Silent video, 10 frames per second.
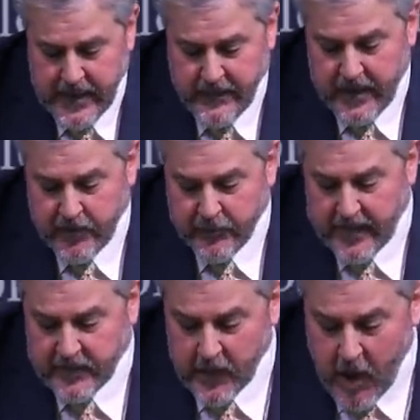He then
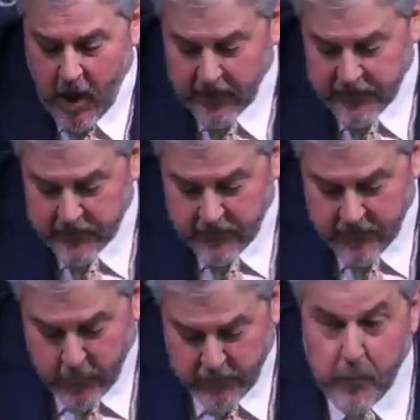addressed the lawlessness
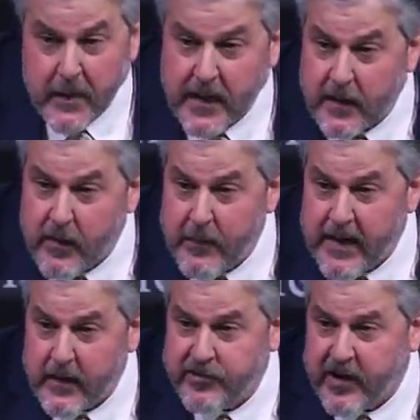of those who belittle the
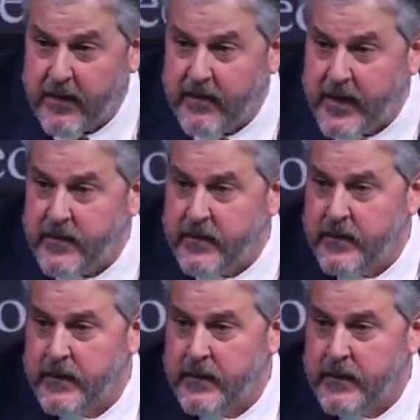marriage covenant.